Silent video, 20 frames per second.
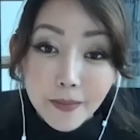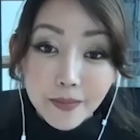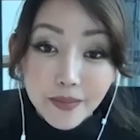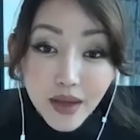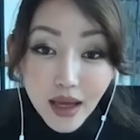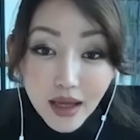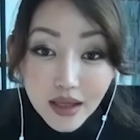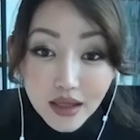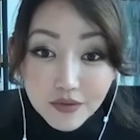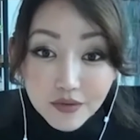
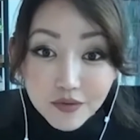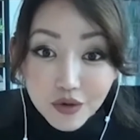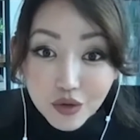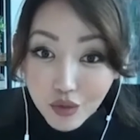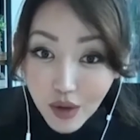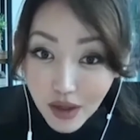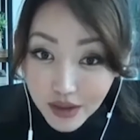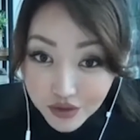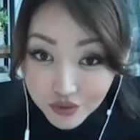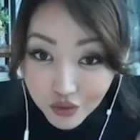And if you
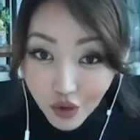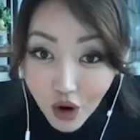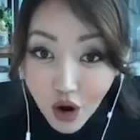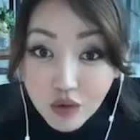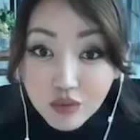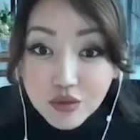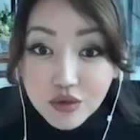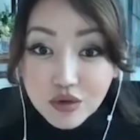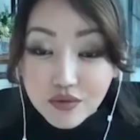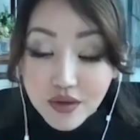watch
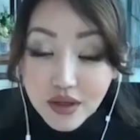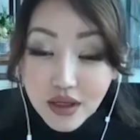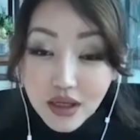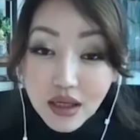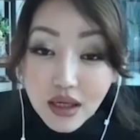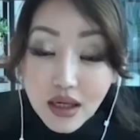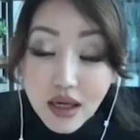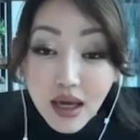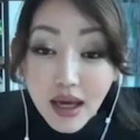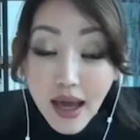wrong
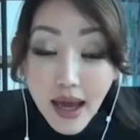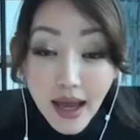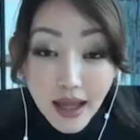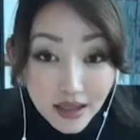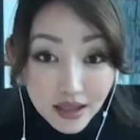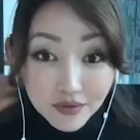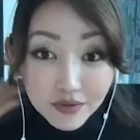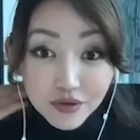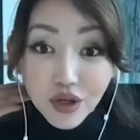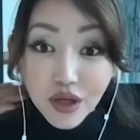movie,
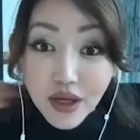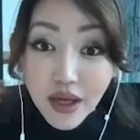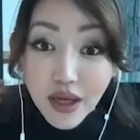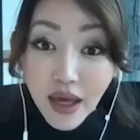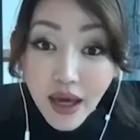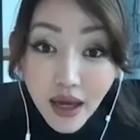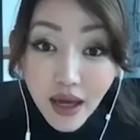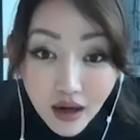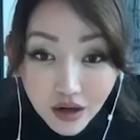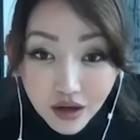and even the
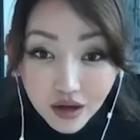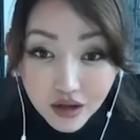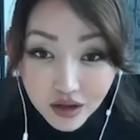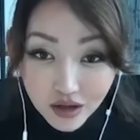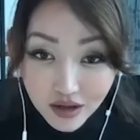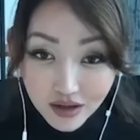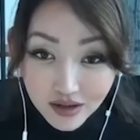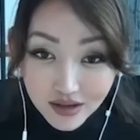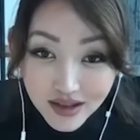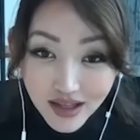
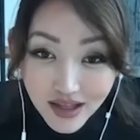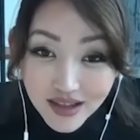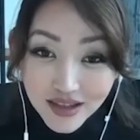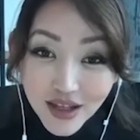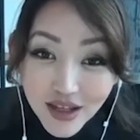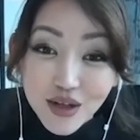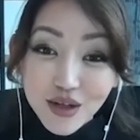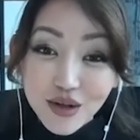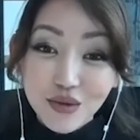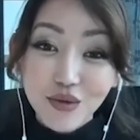haircut, they
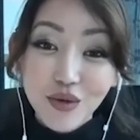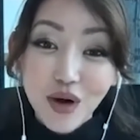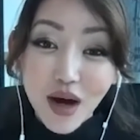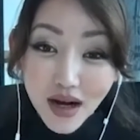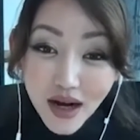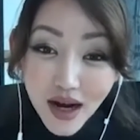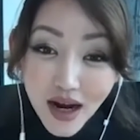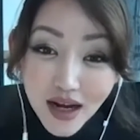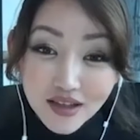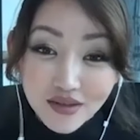tell you
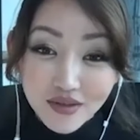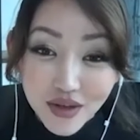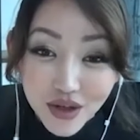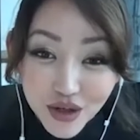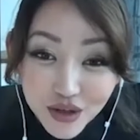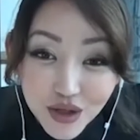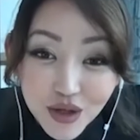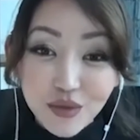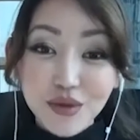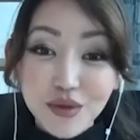what kind of
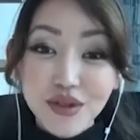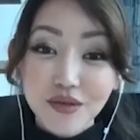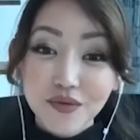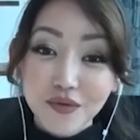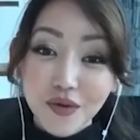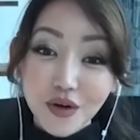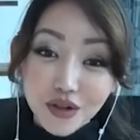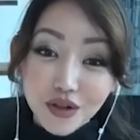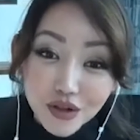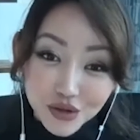hair. It was
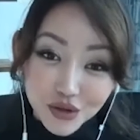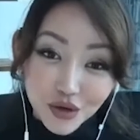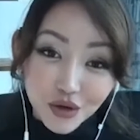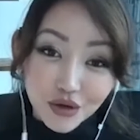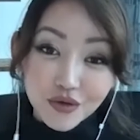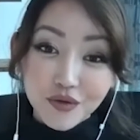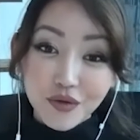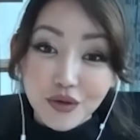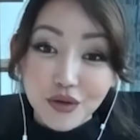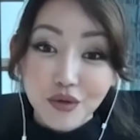a funny
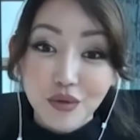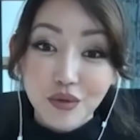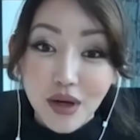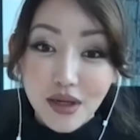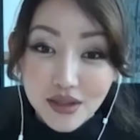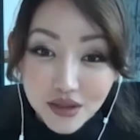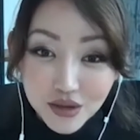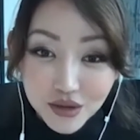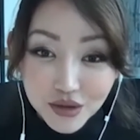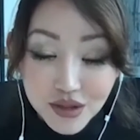joke for the
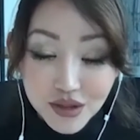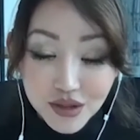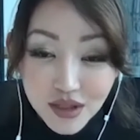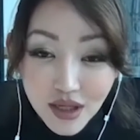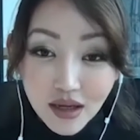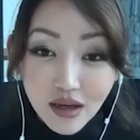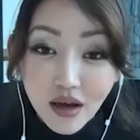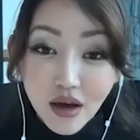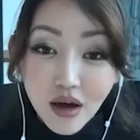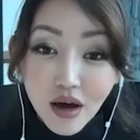Westerners.
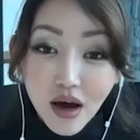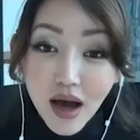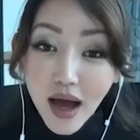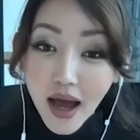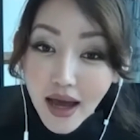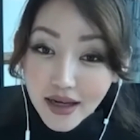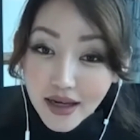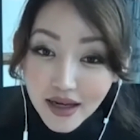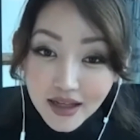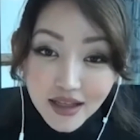They,
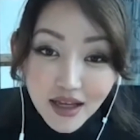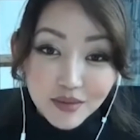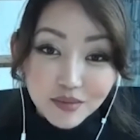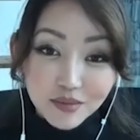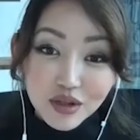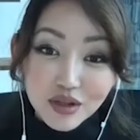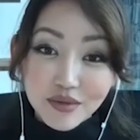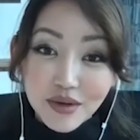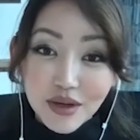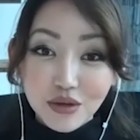I cannot
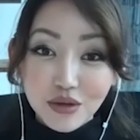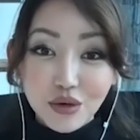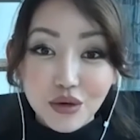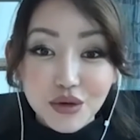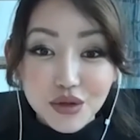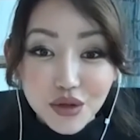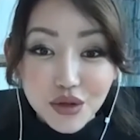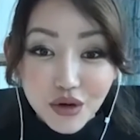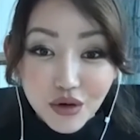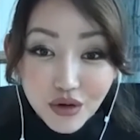believe in
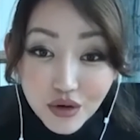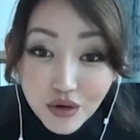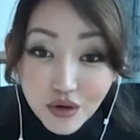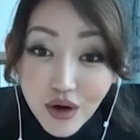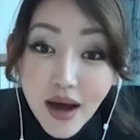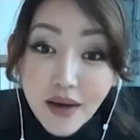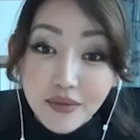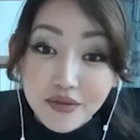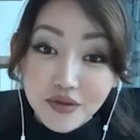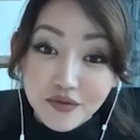North Korea, you
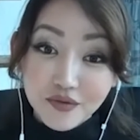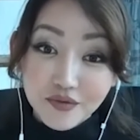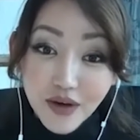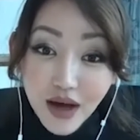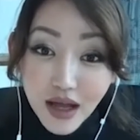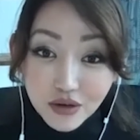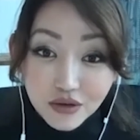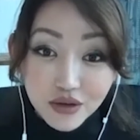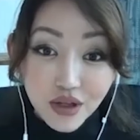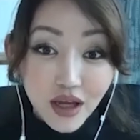have to
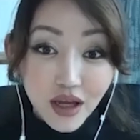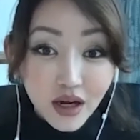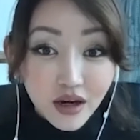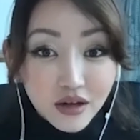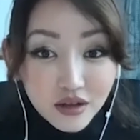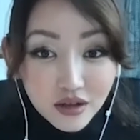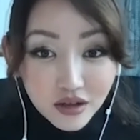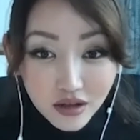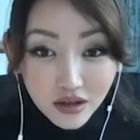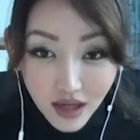follow the
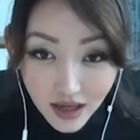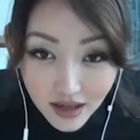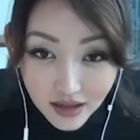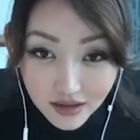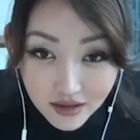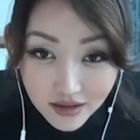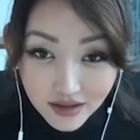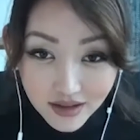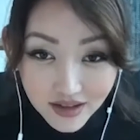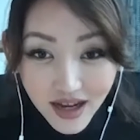haircut line,
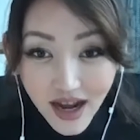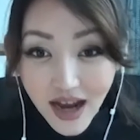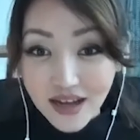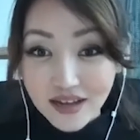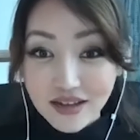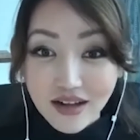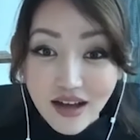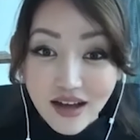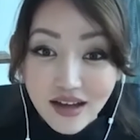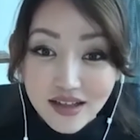the
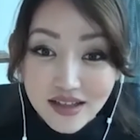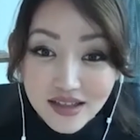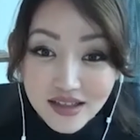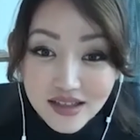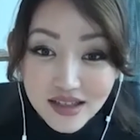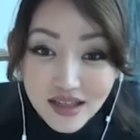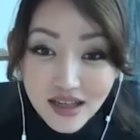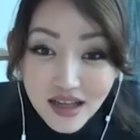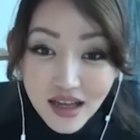guidelines.